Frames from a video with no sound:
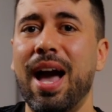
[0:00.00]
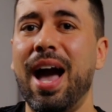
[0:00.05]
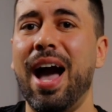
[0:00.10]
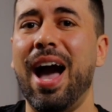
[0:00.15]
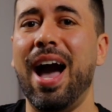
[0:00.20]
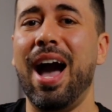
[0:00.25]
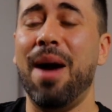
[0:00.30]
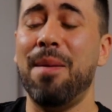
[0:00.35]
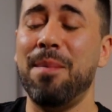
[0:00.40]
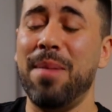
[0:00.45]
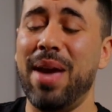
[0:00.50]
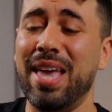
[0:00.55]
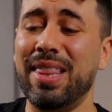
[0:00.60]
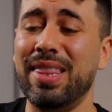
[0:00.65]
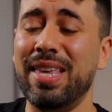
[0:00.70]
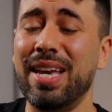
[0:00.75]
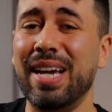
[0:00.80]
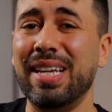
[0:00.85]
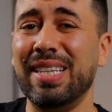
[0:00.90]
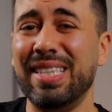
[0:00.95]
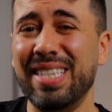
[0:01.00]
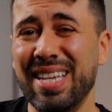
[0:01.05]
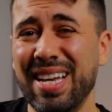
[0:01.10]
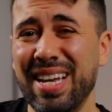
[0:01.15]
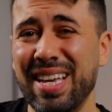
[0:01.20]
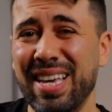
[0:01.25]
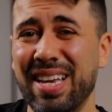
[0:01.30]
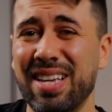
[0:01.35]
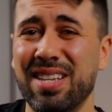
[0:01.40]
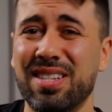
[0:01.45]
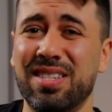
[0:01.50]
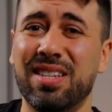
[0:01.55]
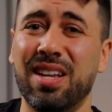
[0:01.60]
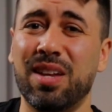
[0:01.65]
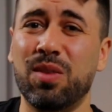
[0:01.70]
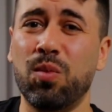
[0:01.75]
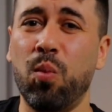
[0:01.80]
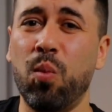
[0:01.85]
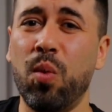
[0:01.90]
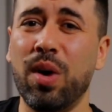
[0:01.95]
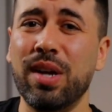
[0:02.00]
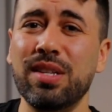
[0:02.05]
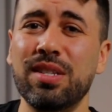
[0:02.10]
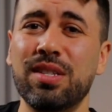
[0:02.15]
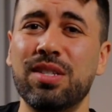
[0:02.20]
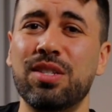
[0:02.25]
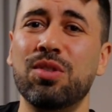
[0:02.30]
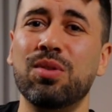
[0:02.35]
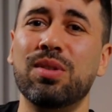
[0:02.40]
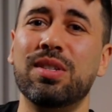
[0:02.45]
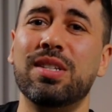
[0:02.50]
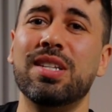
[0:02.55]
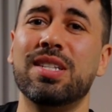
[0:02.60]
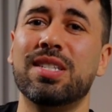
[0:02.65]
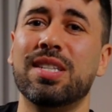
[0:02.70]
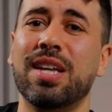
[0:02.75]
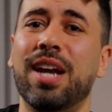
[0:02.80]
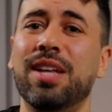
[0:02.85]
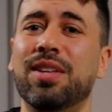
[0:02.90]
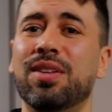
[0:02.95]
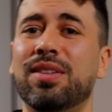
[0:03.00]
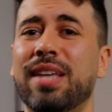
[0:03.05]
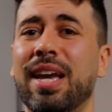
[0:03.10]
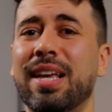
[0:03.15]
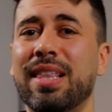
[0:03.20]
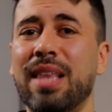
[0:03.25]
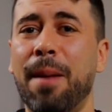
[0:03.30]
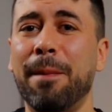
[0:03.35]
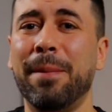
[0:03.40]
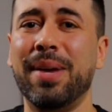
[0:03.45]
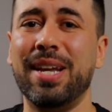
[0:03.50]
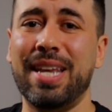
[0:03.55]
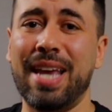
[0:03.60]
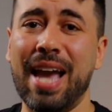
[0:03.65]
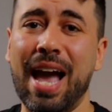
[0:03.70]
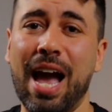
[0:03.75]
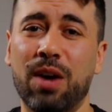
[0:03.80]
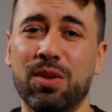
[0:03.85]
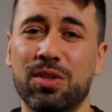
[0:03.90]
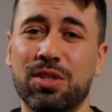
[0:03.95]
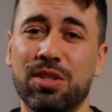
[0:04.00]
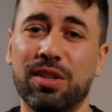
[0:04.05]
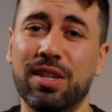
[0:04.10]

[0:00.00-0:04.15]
And the idea is that once you decide to take that money out,